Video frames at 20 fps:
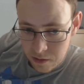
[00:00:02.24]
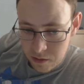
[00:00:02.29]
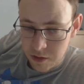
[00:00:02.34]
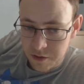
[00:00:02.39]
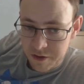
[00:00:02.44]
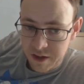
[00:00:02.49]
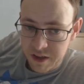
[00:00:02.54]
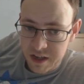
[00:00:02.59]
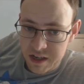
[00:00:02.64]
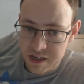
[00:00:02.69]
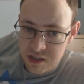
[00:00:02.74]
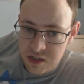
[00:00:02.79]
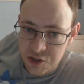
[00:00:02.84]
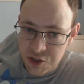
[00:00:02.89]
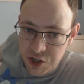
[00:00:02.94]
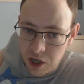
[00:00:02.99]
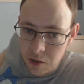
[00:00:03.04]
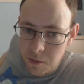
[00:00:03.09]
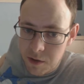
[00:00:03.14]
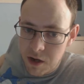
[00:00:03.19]
Hello there, ladies
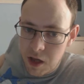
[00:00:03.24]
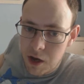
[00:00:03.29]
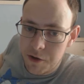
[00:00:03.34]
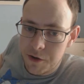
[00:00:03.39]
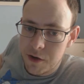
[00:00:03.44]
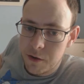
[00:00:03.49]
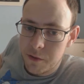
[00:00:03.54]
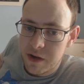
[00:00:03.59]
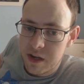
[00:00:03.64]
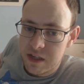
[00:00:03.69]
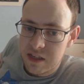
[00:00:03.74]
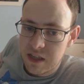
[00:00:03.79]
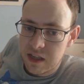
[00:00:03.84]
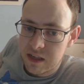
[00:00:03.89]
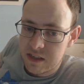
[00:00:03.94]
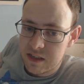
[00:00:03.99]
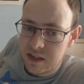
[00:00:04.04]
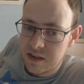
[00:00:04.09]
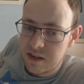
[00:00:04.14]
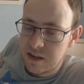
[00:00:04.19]
and gentlemen, how are you doing? It's
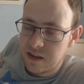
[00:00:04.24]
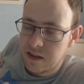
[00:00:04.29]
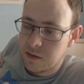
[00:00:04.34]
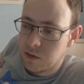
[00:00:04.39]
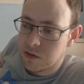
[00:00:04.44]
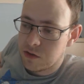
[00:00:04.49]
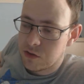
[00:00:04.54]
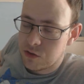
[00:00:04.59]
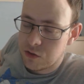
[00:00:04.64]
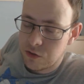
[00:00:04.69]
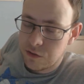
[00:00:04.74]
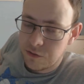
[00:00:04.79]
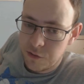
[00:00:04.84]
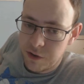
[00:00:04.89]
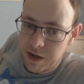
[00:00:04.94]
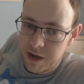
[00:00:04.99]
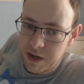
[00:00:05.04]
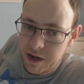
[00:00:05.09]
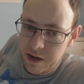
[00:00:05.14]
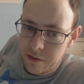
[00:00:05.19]
Alexander
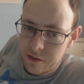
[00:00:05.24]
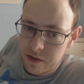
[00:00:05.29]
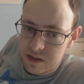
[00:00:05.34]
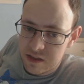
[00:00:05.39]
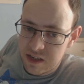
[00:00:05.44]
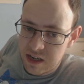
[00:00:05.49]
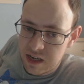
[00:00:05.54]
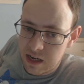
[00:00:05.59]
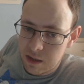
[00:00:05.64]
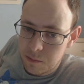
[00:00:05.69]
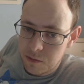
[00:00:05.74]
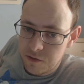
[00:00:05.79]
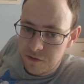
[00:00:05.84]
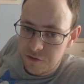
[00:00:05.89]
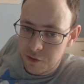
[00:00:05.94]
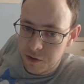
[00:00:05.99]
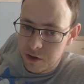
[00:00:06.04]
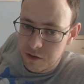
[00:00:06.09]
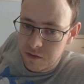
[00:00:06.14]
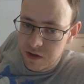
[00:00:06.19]
Hilly123 here, and it's time
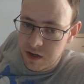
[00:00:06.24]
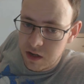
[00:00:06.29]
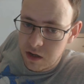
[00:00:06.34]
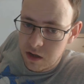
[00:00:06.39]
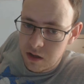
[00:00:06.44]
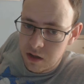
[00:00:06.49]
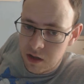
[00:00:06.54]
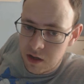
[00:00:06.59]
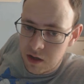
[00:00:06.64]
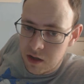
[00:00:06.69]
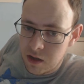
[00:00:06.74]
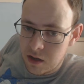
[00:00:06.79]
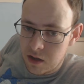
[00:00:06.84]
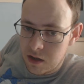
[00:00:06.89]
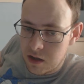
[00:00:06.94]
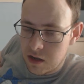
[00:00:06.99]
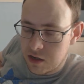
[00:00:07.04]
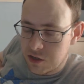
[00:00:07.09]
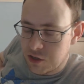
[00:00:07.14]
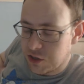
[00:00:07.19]
for a new video.
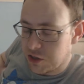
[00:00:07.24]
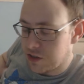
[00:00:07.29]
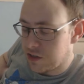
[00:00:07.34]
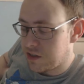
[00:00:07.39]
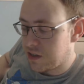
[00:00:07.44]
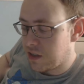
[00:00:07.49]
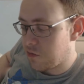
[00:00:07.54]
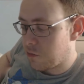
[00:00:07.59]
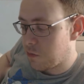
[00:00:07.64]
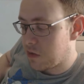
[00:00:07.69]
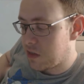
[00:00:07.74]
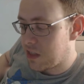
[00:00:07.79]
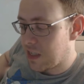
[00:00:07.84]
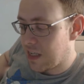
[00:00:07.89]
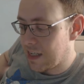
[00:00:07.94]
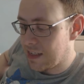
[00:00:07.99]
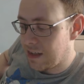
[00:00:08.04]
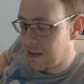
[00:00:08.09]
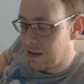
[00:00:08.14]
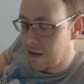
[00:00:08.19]
And as you can see from the
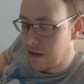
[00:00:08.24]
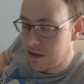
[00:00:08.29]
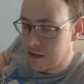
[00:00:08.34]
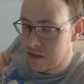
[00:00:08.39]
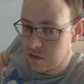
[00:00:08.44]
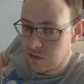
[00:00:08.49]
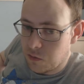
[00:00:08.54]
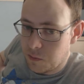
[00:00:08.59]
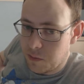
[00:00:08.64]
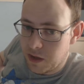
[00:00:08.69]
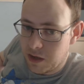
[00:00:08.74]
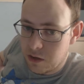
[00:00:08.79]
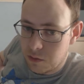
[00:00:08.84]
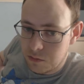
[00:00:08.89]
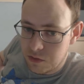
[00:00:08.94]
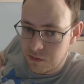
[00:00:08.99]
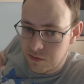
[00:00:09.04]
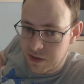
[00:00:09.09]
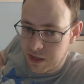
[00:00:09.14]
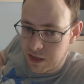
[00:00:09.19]
title, it is another
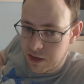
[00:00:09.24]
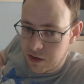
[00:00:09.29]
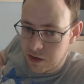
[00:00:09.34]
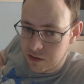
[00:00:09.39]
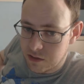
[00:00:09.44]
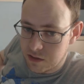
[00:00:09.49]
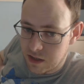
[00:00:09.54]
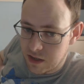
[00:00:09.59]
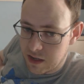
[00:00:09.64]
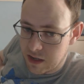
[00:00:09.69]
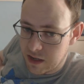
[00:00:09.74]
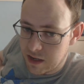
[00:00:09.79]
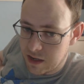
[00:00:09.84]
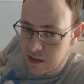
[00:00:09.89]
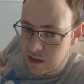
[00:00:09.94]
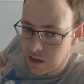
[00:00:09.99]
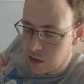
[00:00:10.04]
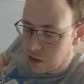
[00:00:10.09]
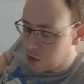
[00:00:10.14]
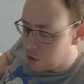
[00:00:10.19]
pickups video today.
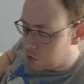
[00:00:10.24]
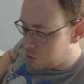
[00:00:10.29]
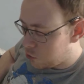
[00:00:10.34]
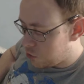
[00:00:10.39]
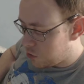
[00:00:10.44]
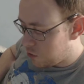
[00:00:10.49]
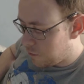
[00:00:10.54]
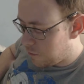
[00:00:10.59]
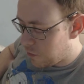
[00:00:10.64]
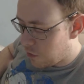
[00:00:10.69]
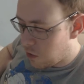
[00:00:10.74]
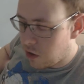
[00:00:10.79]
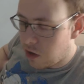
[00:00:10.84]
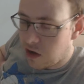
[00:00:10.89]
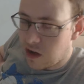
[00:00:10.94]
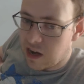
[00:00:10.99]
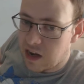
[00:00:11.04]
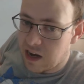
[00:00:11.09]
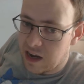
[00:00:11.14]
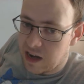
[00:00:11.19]
Just the
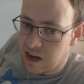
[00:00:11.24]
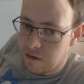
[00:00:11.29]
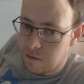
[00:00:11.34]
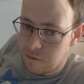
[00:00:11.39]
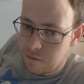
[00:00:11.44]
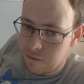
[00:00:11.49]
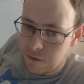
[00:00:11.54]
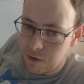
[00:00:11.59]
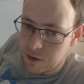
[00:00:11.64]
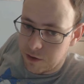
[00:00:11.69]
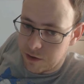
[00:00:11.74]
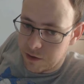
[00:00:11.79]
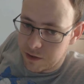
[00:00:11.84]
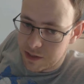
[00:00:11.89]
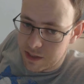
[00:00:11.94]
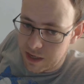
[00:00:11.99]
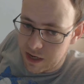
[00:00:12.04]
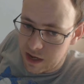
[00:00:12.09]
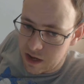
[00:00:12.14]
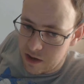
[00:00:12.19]
4 I have for you
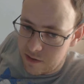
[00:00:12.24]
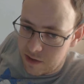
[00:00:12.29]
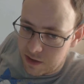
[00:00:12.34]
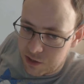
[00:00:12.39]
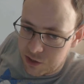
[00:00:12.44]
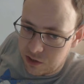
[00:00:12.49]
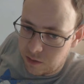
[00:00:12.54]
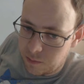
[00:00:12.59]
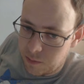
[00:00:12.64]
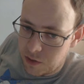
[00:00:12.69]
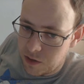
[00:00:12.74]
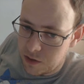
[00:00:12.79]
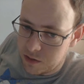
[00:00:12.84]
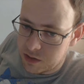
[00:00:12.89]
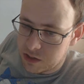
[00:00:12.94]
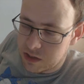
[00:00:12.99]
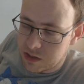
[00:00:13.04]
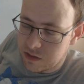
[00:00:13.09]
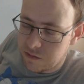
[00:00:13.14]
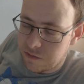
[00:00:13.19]
today. I've actually
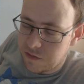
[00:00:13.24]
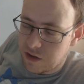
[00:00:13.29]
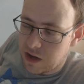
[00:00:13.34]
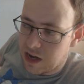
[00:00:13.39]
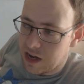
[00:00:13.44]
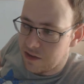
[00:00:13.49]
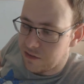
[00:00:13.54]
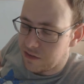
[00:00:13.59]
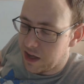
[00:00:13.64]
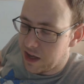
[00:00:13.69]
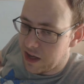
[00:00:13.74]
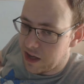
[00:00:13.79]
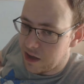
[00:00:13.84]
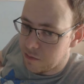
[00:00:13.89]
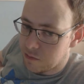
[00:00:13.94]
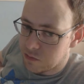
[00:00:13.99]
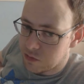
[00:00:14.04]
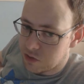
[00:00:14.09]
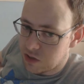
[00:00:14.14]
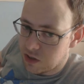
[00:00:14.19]
purchased 5
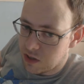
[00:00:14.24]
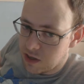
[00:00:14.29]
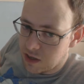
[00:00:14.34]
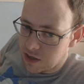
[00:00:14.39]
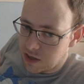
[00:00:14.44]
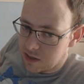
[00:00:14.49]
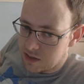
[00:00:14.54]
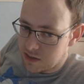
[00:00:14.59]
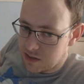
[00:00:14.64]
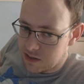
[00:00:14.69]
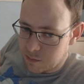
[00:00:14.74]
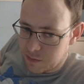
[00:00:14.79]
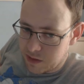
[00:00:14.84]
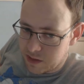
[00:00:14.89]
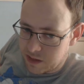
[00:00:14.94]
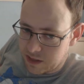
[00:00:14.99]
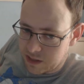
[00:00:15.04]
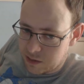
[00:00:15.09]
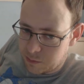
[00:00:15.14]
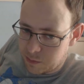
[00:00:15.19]
games since my
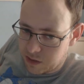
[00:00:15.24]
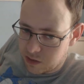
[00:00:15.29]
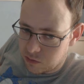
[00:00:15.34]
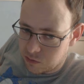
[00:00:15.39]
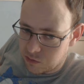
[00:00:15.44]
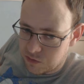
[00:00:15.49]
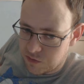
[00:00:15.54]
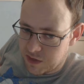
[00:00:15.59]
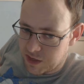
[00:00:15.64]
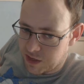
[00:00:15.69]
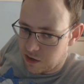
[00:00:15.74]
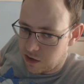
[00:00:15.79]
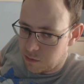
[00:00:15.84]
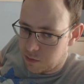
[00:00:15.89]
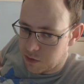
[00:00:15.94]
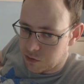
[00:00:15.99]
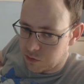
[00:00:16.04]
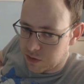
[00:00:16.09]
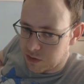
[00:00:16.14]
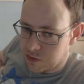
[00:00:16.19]
last pickups
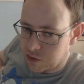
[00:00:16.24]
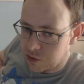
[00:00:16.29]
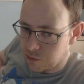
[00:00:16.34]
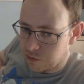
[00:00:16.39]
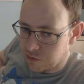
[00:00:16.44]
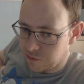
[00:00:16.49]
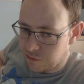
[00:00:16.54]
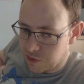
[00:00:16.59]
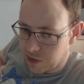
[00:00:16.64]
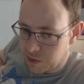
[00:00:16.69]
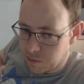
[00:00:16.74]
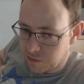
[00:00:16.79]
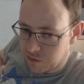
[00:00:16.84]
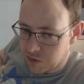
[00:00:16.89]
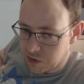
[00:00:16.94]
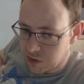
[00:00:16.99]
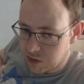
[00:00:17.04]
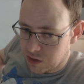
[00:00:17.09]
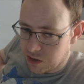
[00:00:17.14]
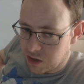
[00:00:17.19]
video between 2 and 3
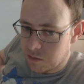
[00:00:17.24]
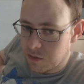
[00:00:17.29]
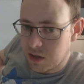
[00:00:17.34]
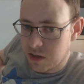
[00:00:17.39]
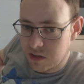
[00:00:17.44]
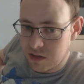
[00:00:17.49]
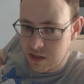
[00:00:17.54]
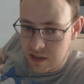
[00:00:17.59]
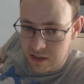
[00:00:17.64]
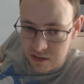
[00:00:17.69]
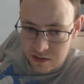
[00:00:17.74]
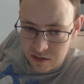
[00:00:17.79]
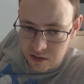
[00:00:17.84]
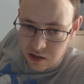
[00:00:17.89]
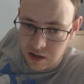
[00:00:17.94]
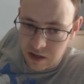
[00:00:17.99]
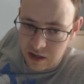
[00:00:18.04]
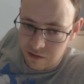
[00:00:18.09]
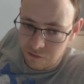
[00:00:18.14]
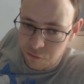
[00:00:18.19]
months ago, because that's
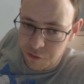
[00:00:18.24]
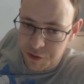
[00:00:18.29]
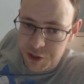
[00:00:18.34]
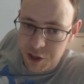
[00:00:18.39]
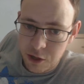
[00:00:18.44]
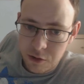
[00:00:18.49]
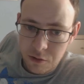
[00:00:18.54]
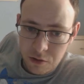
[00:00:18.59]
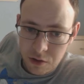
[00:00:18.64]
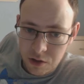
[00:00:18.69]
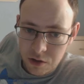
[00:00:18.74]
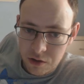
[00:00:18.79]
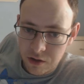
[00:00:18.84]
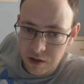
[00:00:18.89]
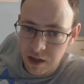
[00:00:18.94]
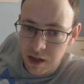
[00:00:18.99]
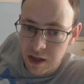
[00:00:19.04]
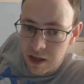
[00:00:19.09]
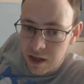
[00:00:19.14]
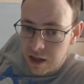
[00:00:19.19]
on average how
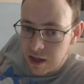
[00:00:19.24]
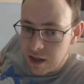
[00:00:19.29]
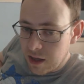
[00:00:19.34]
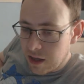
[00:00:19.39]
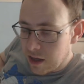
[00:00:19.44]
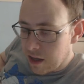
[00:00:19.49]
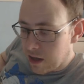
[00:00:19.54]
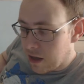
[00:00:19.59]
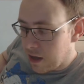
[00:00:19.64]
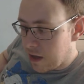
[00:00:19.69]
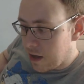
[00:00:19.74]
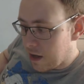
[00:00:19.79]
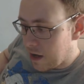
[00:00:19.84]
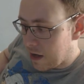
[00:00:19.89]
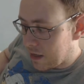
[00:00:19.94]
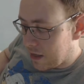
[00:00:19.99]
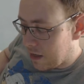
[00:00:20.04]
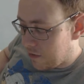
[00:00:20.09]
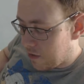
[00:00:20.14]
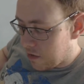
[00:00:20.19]
long
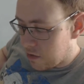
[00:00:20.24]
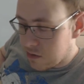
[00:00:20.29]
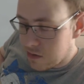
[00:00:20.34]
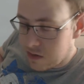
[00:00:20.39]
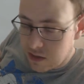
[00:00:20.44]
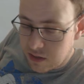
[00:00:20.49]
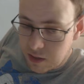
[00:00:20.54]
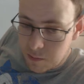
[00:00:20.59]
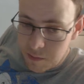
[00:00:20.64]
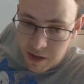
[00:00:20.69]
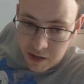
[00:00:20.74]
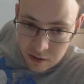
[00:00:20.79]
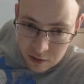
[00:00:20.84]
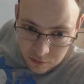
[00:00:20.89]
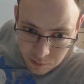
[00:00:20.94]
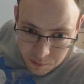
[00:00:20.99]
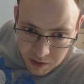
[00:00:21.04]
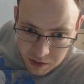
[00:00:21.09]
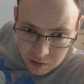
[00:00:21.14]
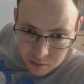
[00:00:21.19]
I give it until I make
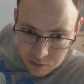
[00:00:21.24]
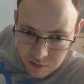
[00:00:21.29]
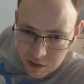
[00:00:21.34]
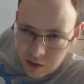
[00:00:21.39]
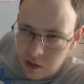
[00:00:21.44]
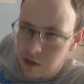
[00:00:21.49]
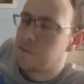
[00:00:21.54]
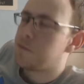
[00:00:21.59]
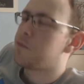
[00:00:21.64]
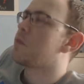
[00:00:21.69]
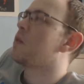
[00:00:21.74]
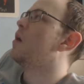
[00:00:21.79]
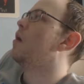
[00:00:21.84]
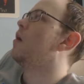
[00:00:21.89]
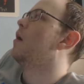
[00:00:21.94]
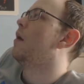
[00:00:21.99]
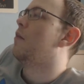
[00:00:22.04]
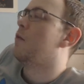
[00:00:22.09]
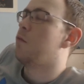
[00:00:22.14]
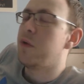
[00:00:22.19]
another pickups video.
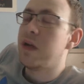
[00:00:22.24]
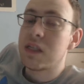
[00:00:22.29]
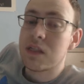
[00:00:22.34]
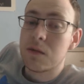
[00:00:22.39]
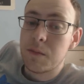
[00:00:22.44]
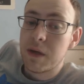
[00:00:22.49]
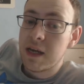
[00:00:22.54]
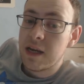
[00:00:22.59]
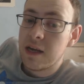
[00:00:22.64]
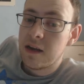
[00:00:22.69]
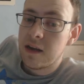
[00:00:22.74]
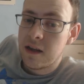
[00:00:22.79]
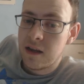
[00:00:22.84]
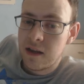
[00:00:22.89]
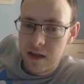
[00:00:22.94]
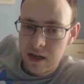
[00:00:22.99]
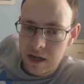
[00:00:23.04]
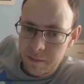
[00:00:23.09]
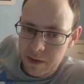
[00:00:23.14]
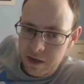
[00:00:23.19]
And the reason being,
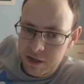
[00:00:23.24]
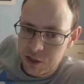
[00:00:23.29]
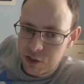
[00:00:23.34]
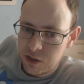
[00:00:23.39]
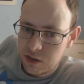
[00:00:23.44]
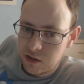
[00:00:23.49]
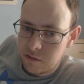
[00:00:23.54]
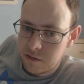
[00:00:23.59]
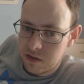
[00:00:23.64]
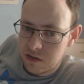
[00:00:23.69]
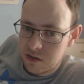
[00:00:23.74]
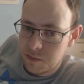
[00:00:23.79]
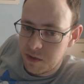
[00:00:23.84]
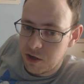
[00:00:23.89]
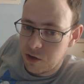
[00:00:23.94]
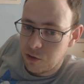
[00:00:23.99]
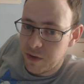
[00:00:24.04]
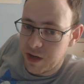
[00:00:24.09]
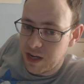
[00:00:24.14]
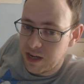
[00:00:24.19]
I'm actually going to
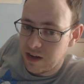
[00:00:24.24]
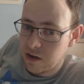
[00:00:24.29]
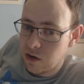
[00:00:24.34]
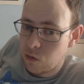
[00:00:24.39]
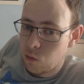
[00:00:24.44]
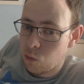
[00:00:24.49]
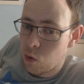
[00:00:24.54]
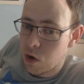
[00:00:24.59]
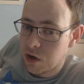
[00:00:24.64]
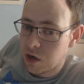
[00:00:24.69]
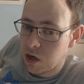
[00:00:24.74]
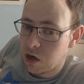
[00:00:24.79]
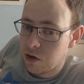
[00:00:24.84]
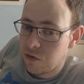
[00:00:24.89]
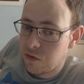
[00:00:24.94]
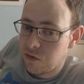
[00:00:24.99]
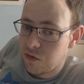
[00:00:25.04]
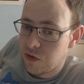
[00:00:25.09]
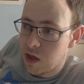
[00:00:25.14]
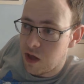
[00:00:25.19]
be doing a
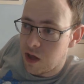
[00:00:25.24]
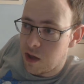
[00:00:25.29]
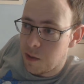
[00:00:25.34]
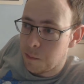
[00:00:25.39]
one-off